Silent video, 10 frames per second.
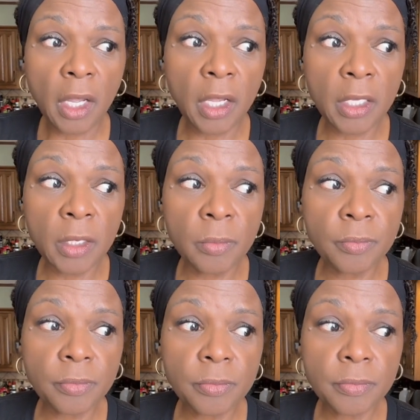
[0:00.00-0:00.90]

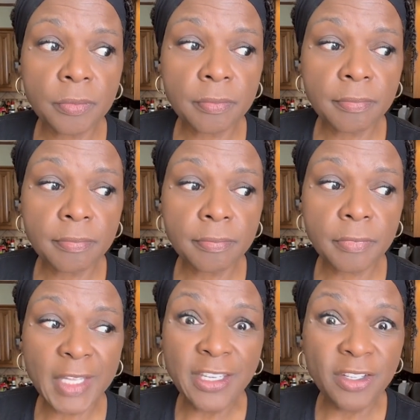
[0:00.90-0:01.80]
And
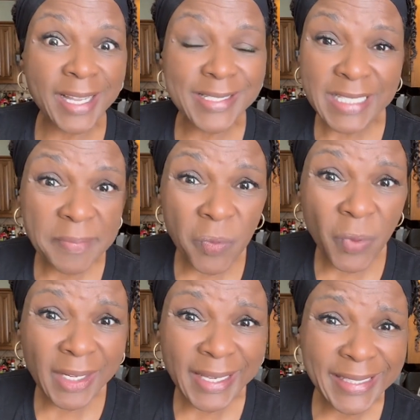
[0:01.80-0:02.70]
you're not sleeping
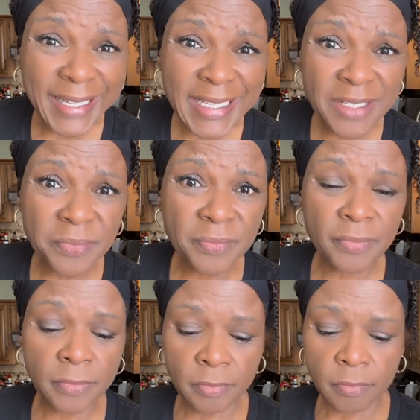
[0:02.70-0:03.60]
well at night.
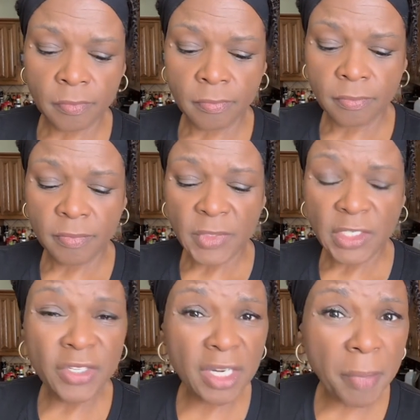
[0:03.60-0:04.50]

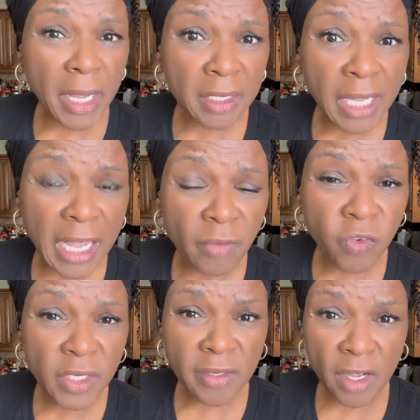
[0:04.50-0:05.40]
You need a pot of
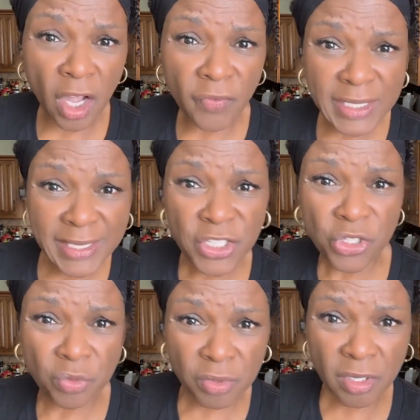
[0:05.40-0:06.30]
coffee to
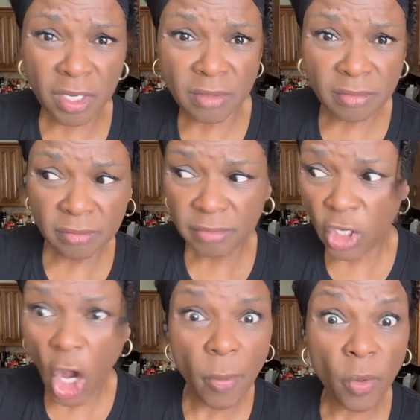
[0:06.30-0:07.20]
get your
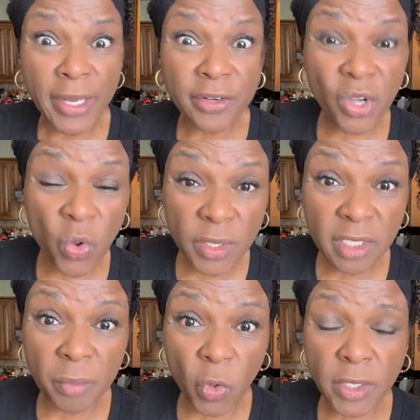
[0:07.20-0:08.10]
carburetor going
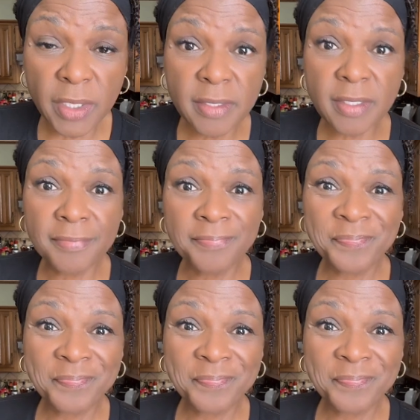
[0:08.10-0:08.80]
in the mornings.